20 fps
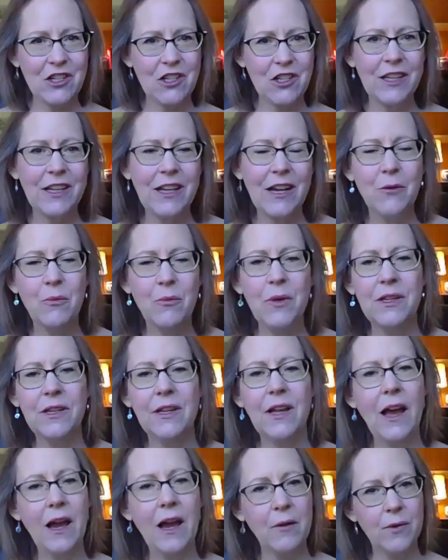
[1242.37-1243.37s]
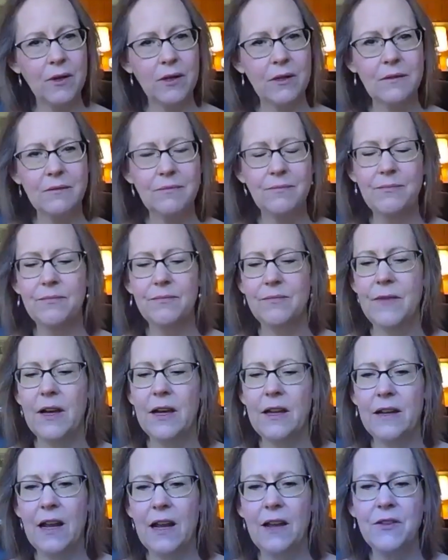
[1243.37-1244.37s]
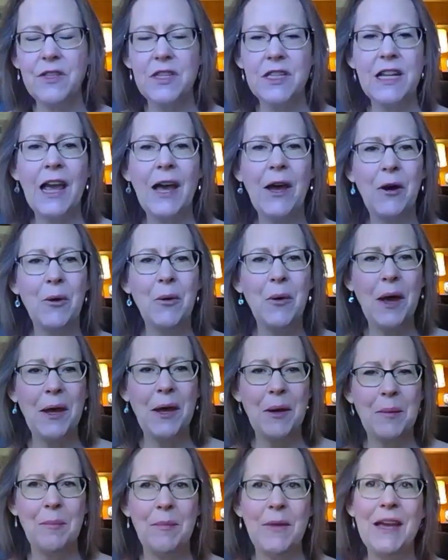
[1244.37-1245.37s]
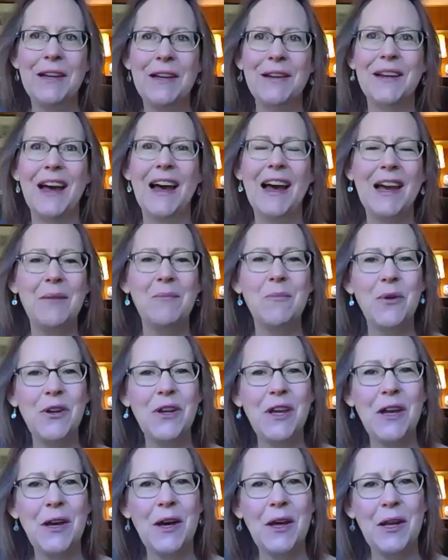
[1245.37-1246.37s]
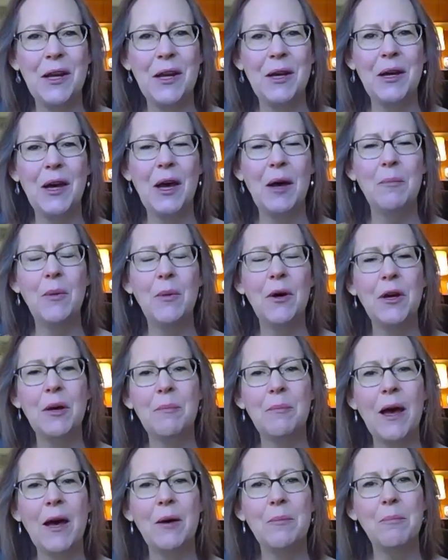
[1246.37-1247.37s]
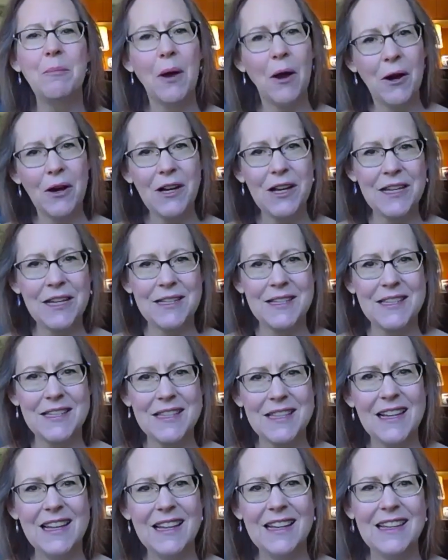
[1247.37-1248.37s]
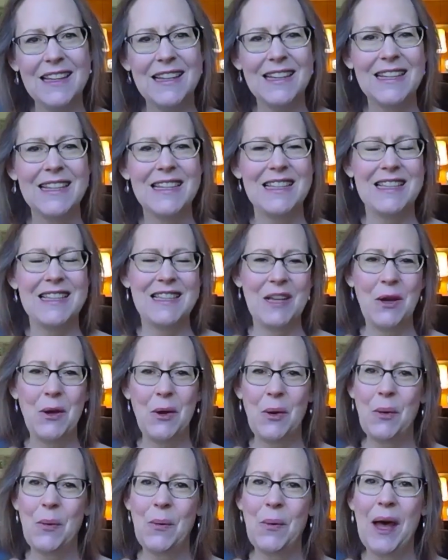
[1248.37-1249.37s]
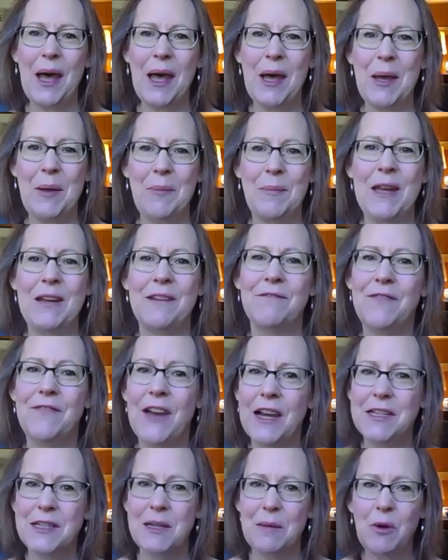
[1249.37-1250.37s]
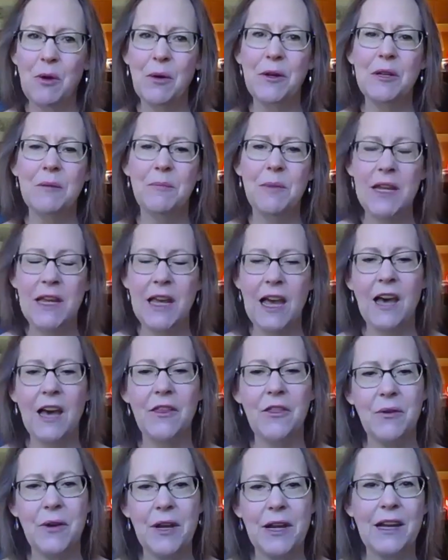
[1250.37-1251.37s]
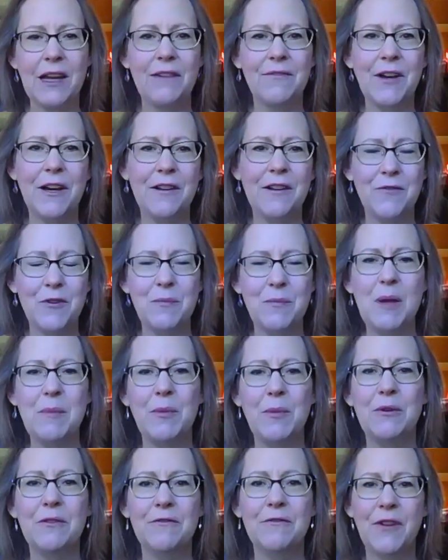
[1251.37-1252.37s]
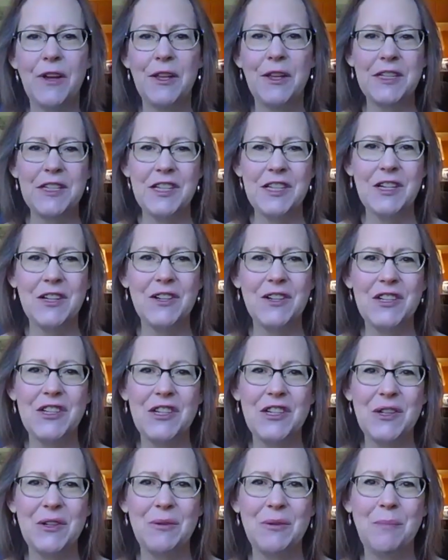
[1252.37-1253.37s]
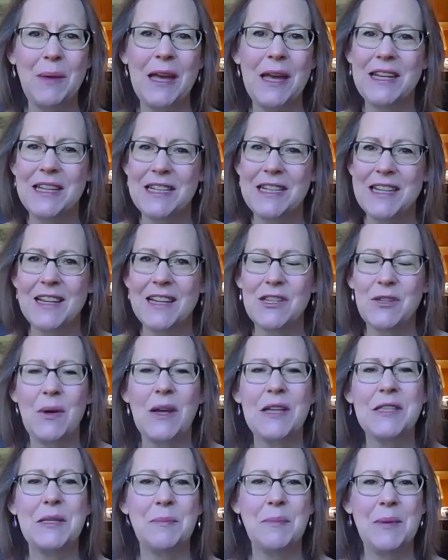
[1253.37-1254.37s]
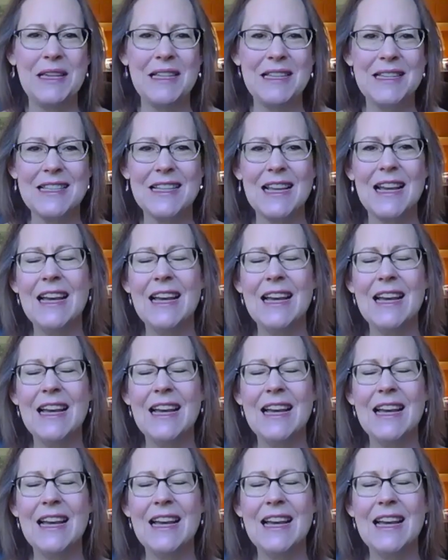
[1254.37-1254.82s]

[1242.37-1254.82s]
I will announce now. I'm working on a book about parties. So, and in fact, I'm going to be gathering, I've got a few people who volunteered to beta test recipes.